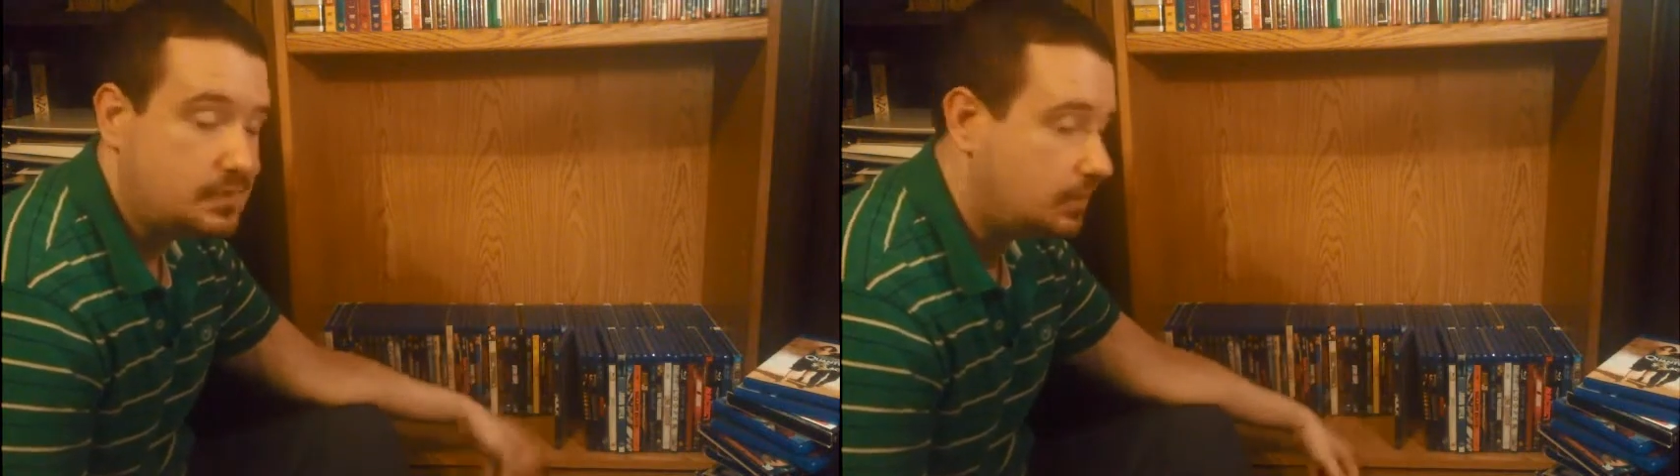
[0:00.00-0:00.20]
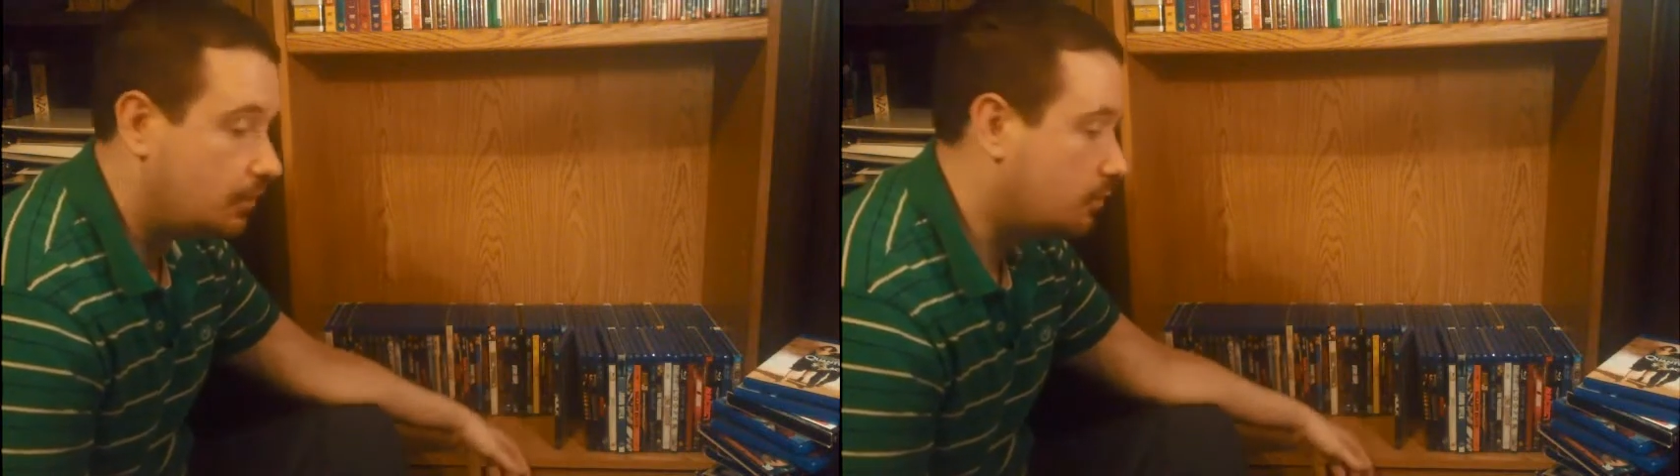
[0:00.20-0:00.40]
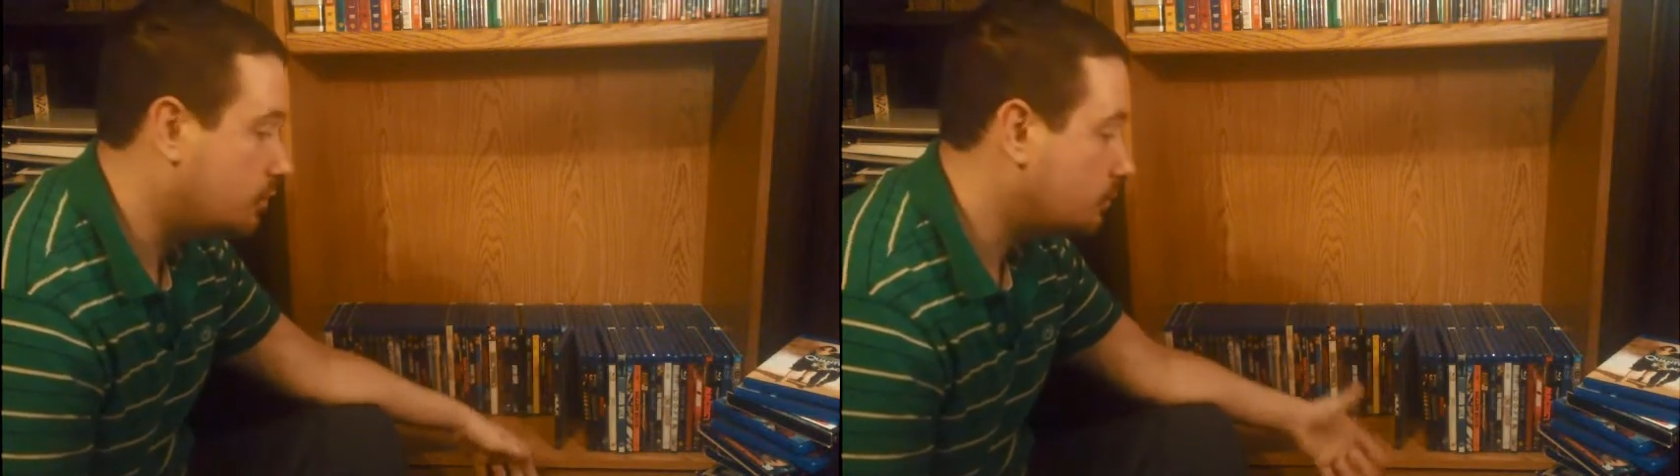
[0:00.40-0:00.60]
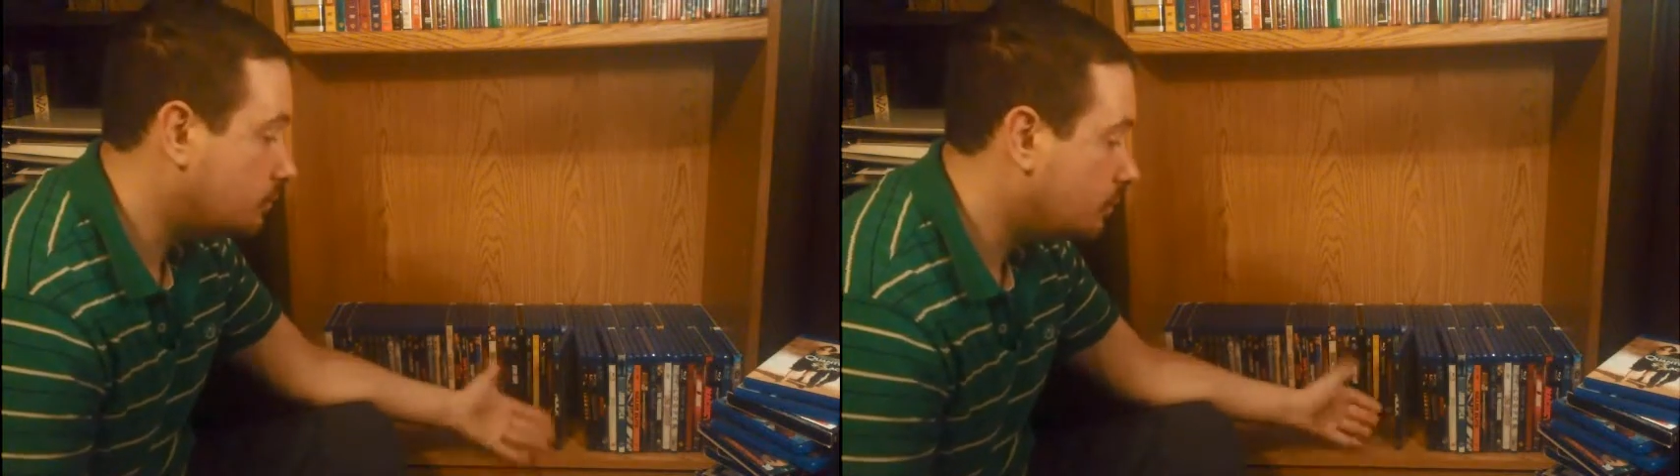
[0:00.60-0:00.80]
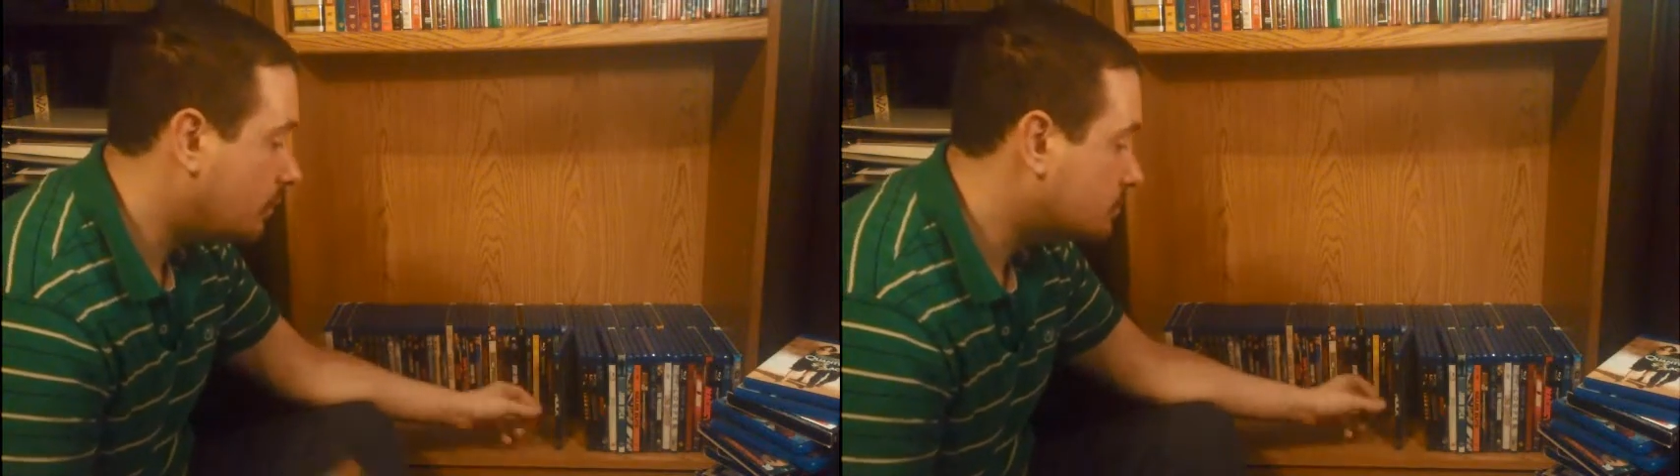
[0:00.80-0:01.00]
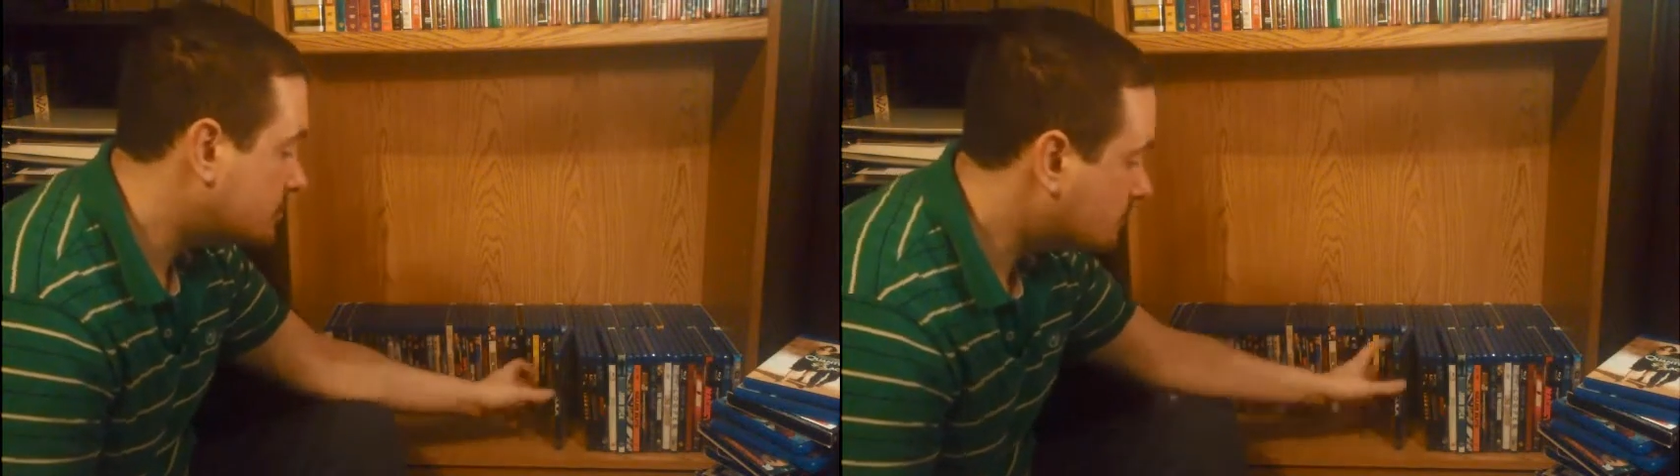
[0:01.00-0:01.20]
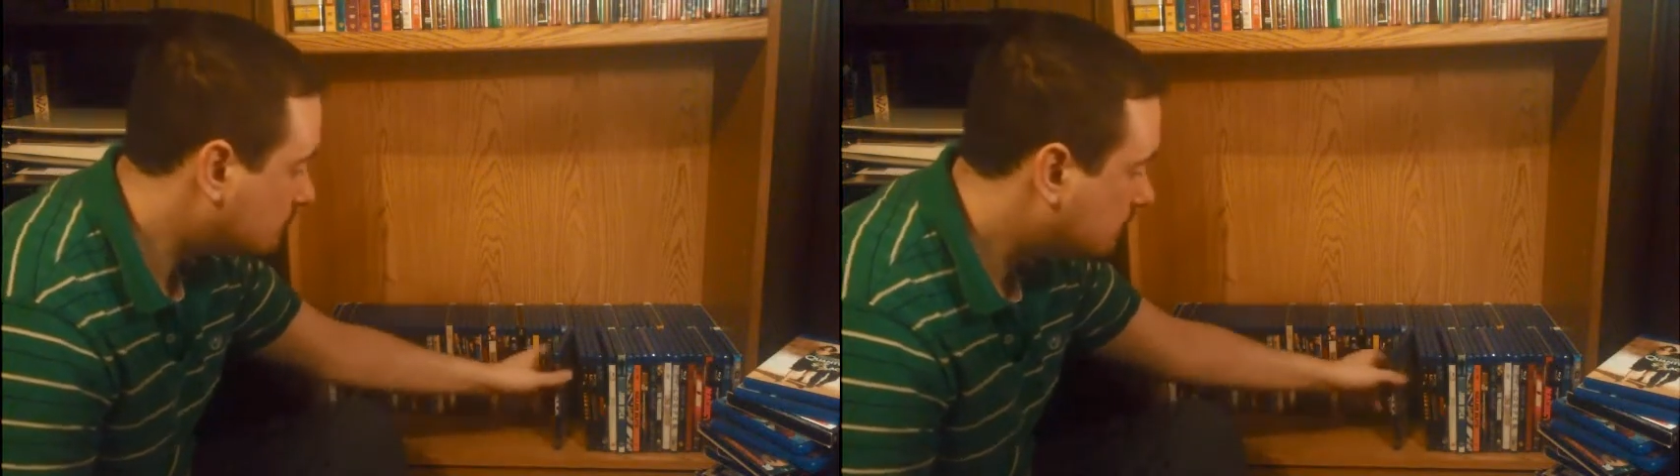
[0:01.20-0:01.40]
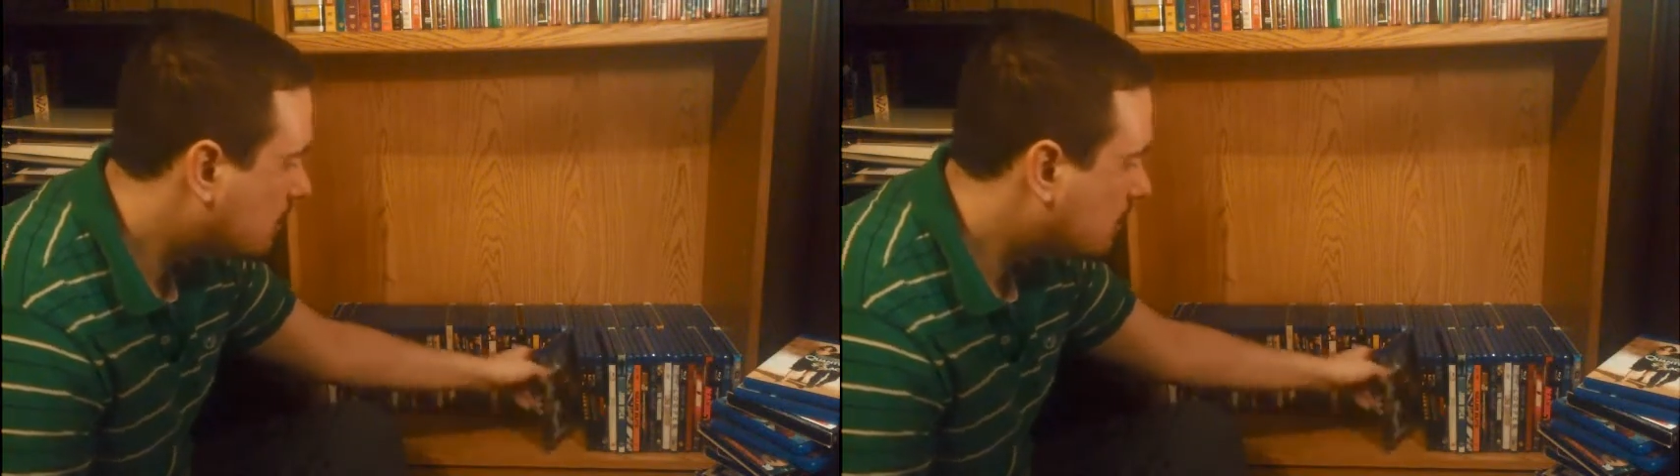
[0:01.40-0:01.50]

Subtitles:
you know, who knows.